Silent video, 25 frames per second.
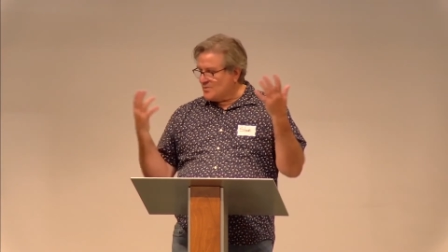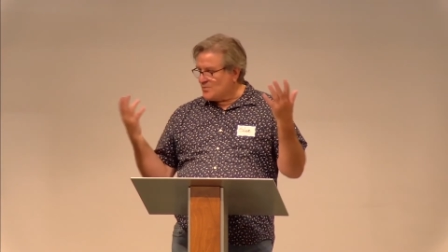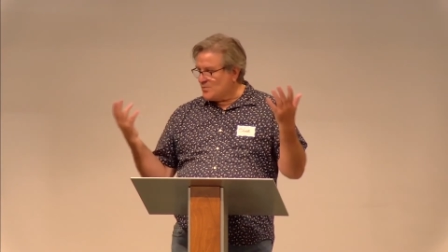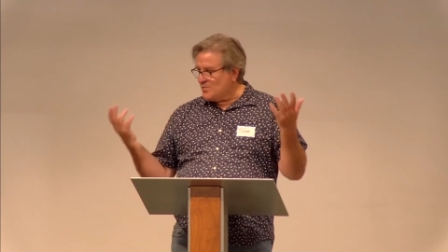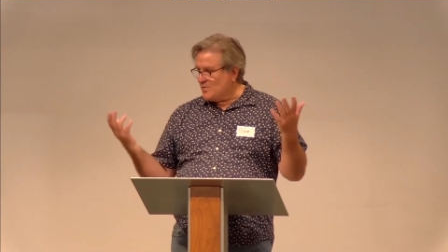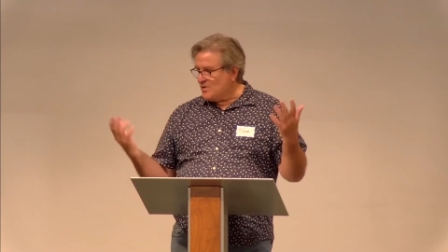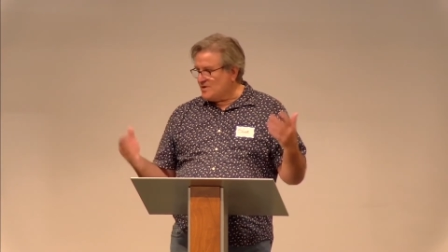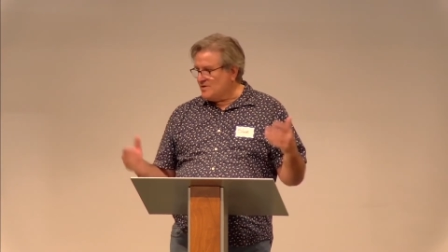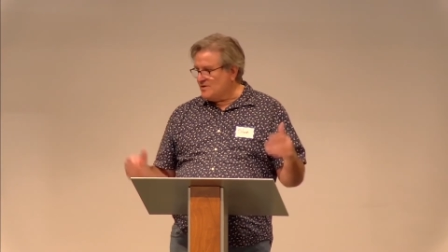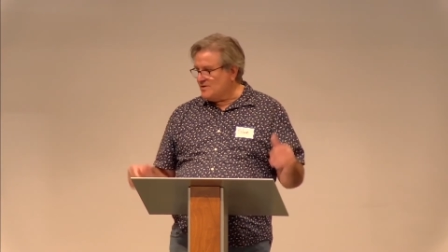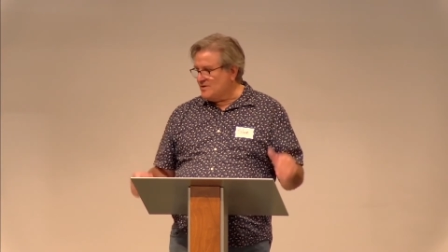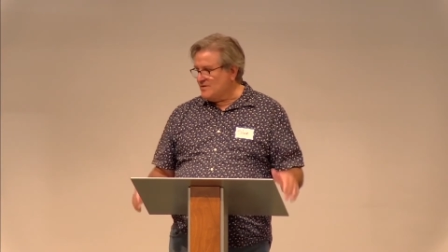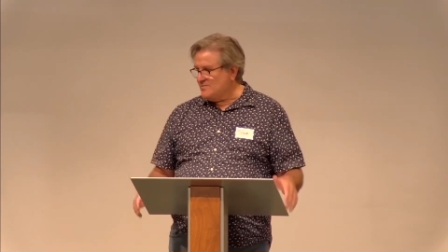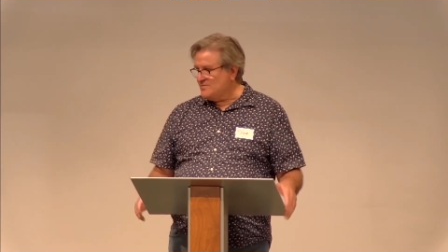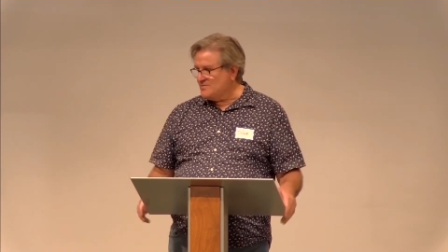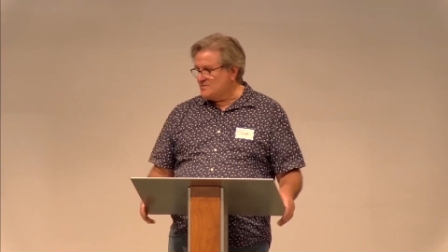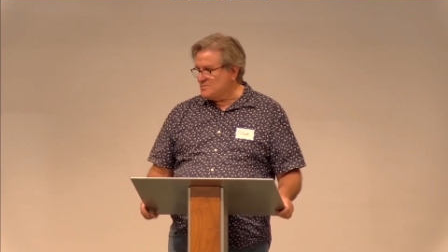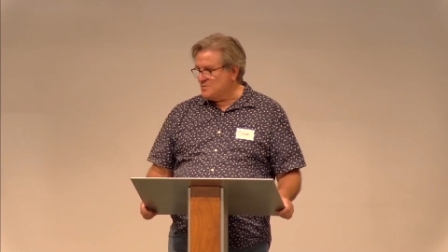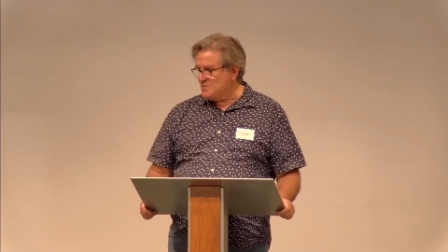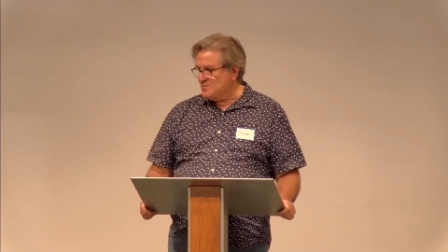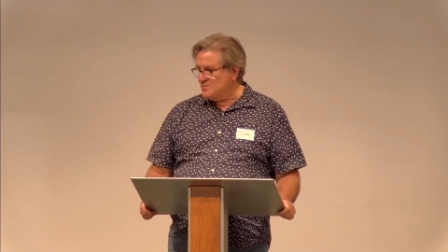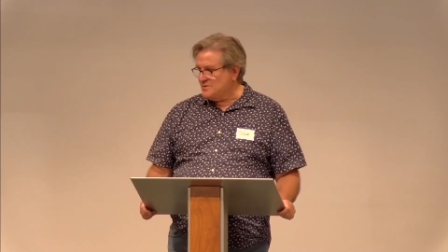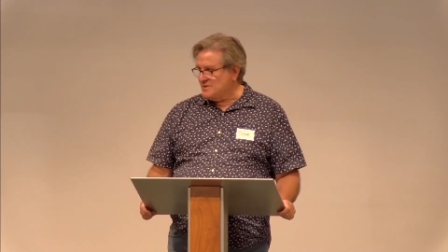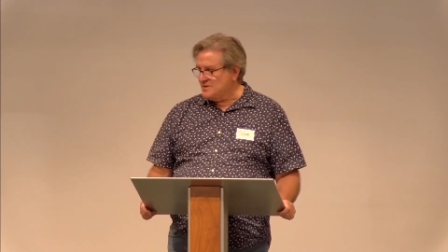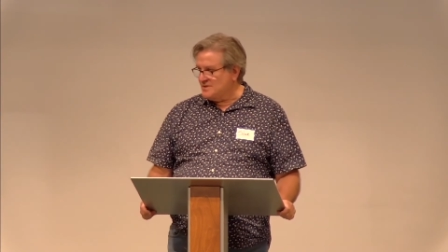with what it
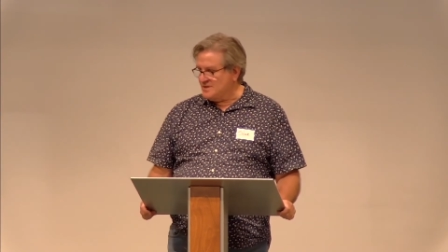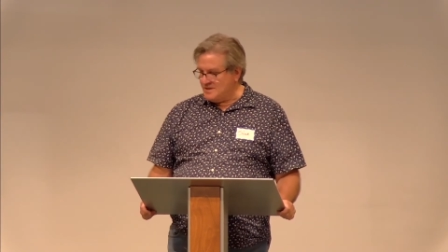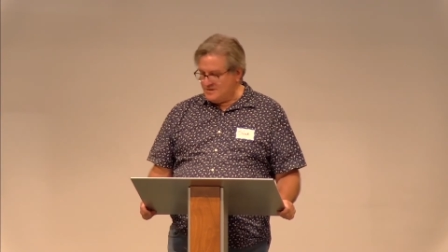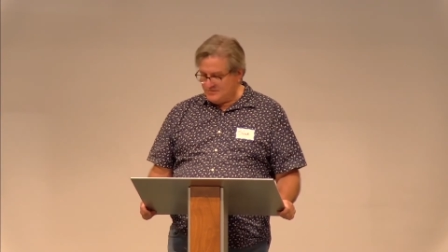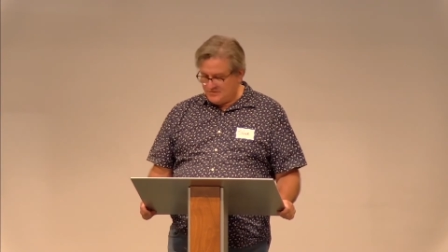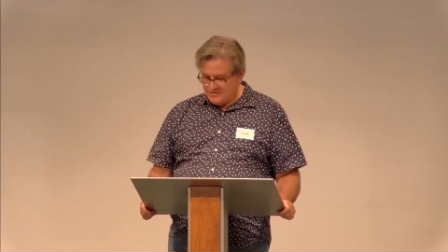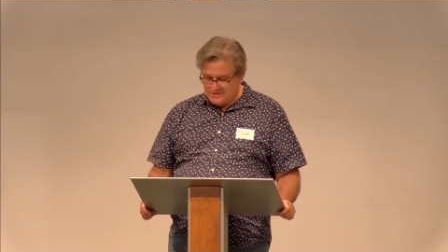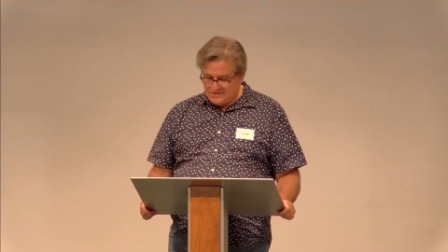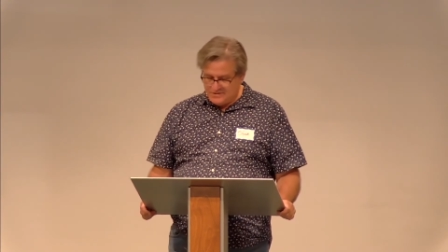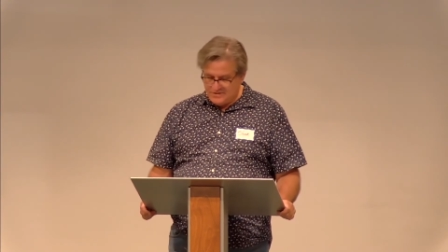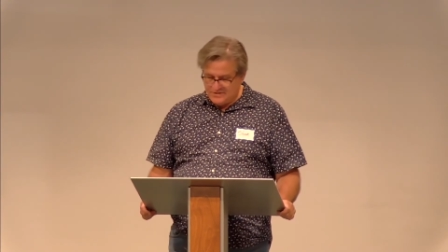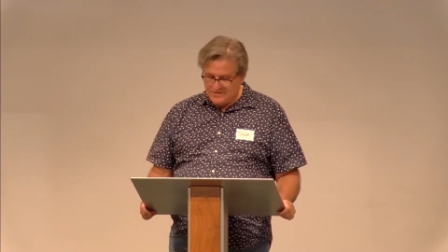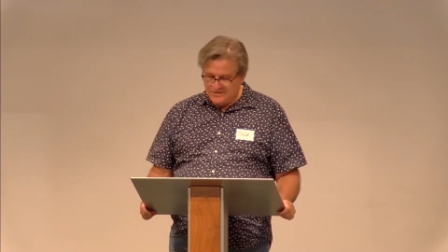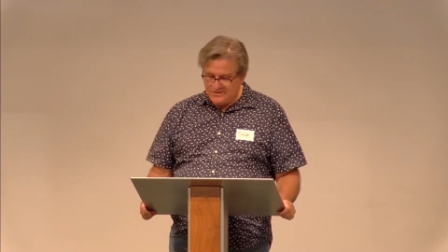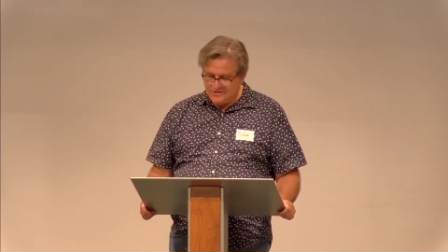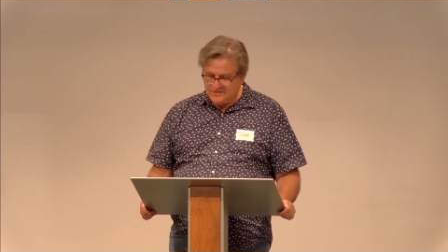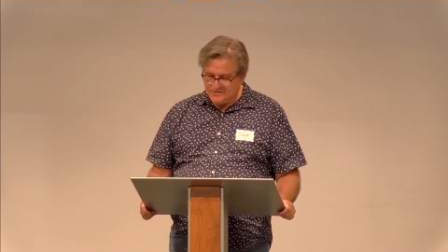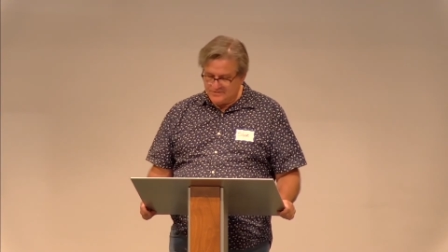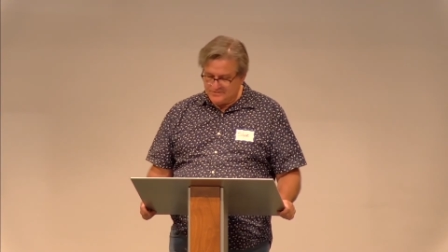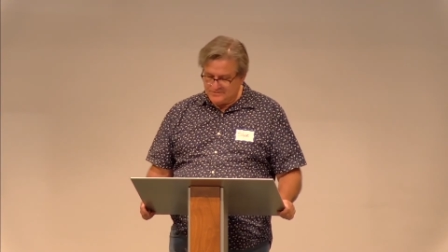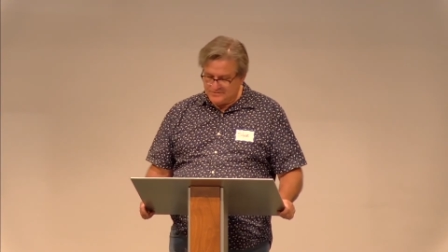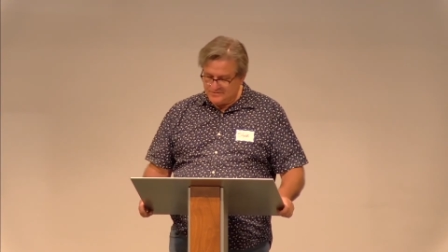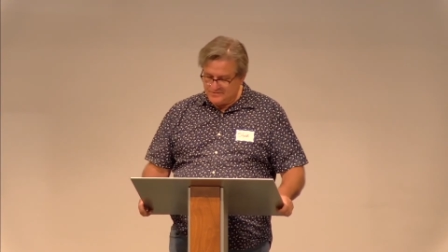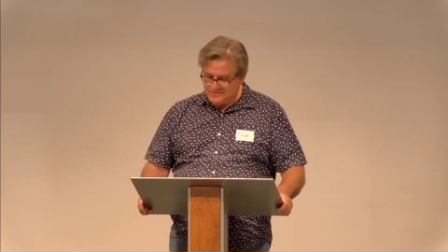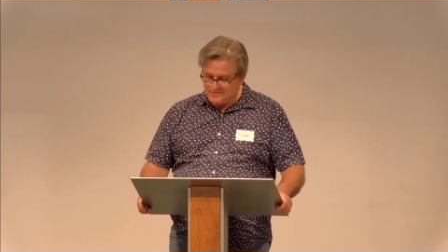is we've been given to
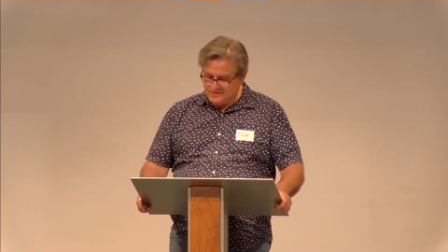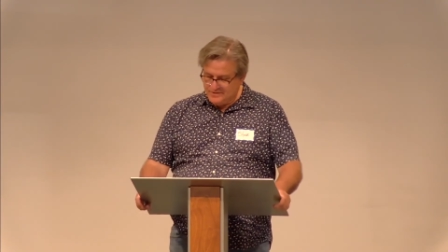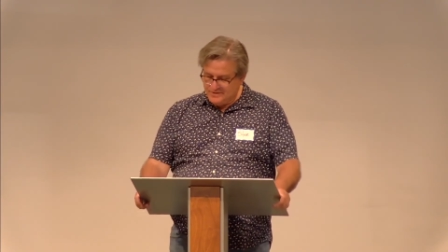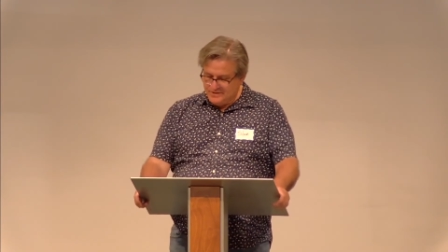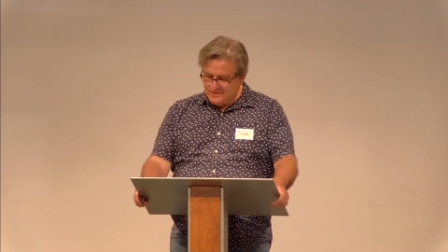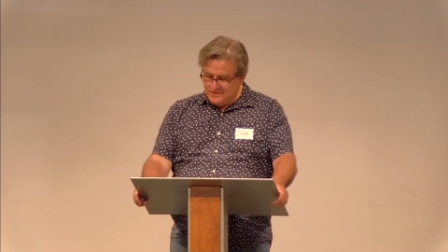do.